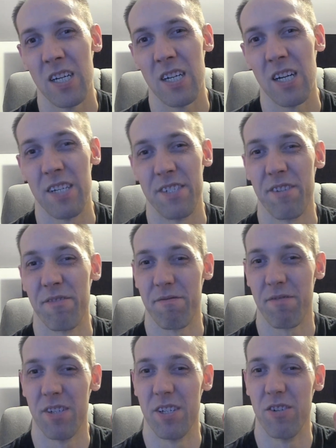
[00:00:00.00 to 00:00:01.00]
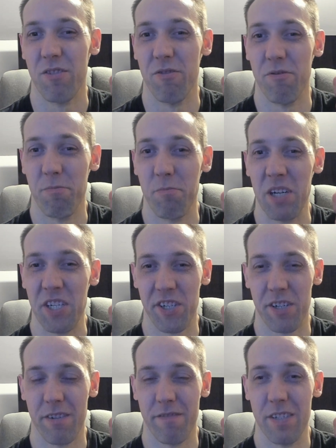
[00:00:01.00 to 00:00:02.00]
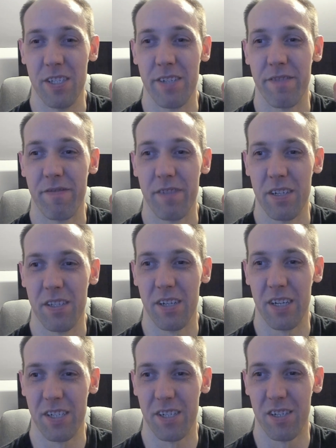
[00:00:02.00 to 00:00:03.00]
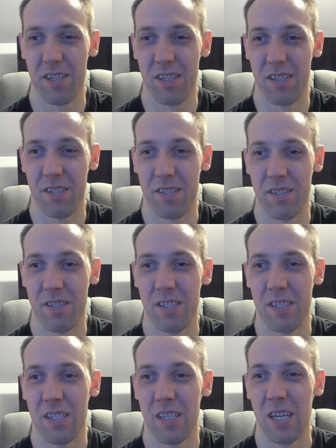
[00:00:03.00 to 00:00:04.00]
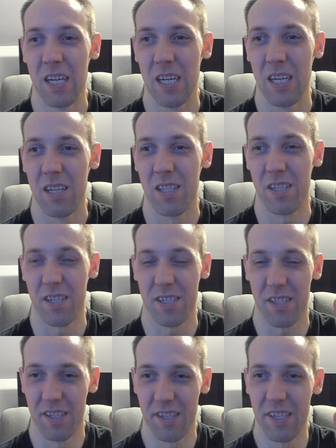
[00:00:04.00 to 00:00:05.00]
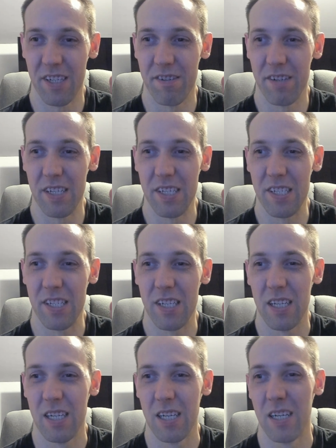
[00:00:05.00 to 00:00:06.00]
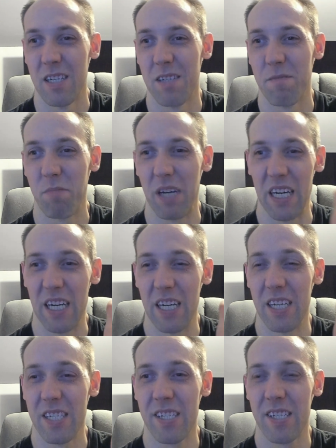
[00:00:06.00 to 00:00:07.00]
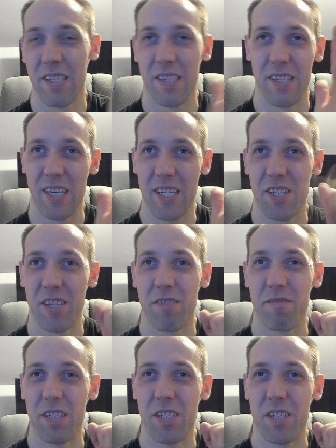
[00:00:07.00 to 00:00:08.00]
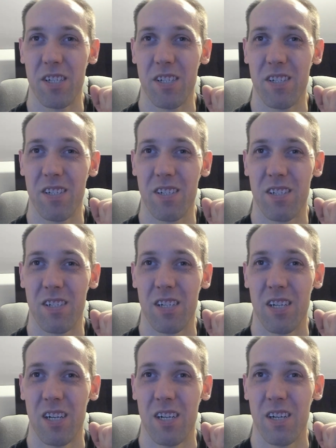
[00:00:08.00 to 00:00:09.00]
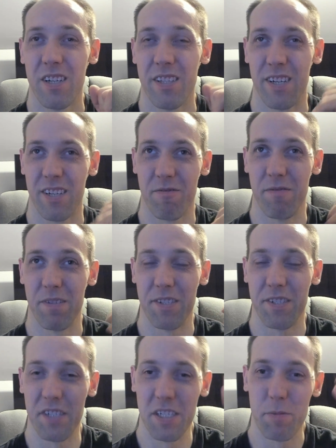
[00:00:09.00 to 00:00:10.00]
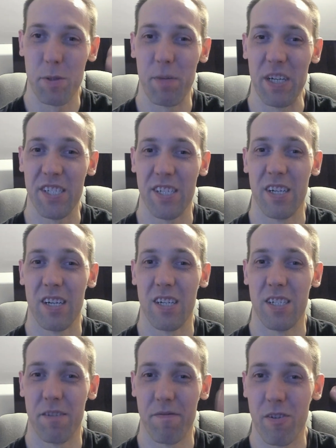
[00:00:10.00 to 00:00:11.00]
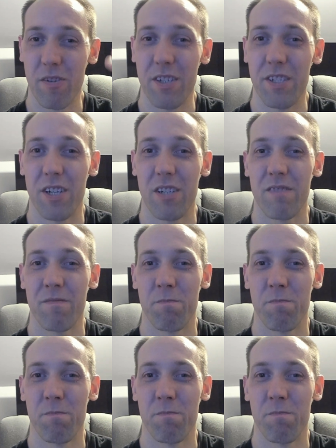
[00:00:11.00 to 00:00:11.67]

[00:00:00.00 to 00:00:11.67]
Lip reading: I don't know much of his feelings on like the series past The Next Generation, like with Deep Space Nine or Voyager.